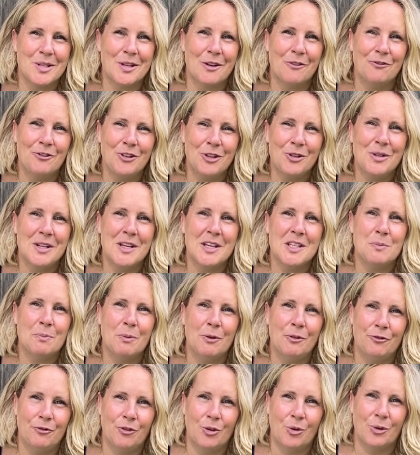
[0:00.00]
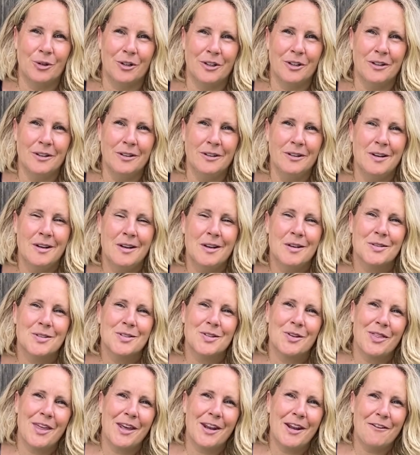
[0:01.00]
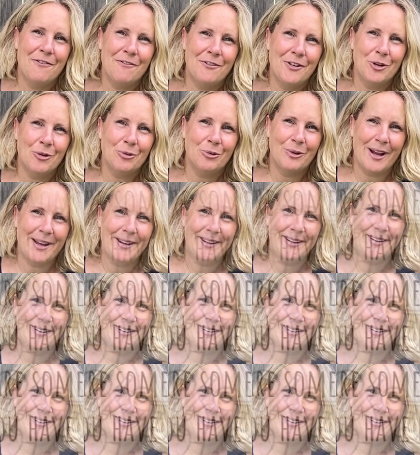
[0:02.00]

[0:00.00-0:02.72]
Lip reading: a few days before so that I feel ready.